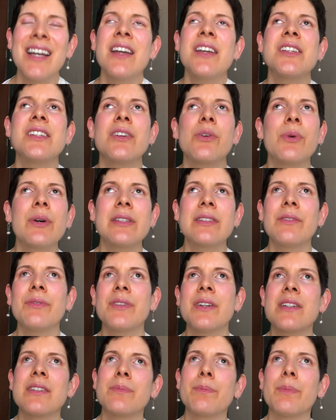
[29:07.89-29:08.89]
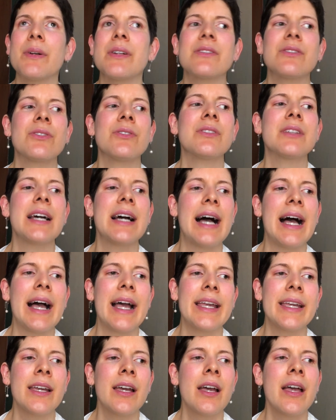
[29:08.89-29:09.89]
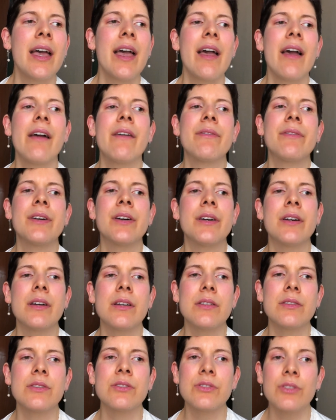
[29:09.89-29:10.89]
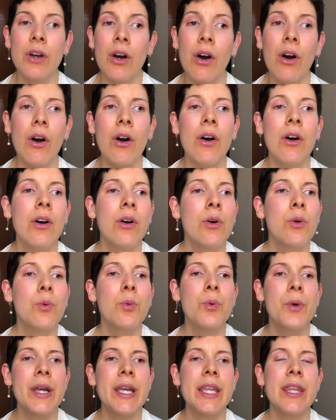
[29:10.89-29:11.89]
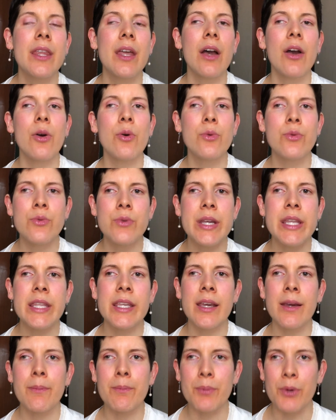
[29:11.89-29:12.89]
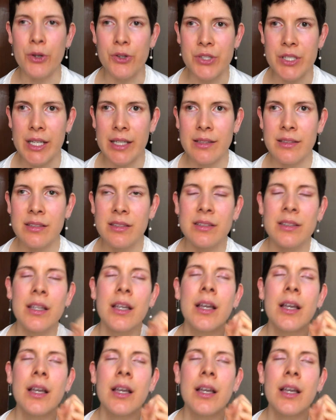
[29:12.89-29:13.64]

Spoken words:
She was the first person I ever saw with reading projects,